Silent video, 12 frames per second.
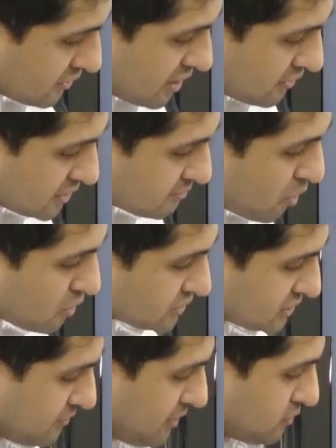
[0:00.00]
around the
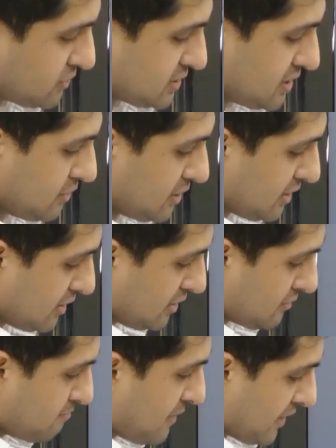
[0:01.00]
posterior and we'll see in
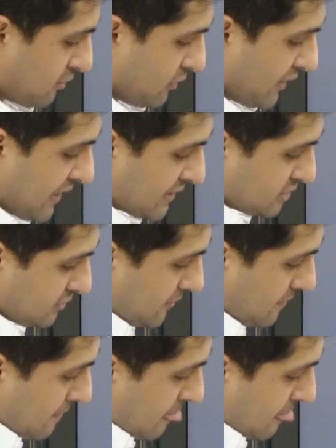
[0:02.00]
a better way actually.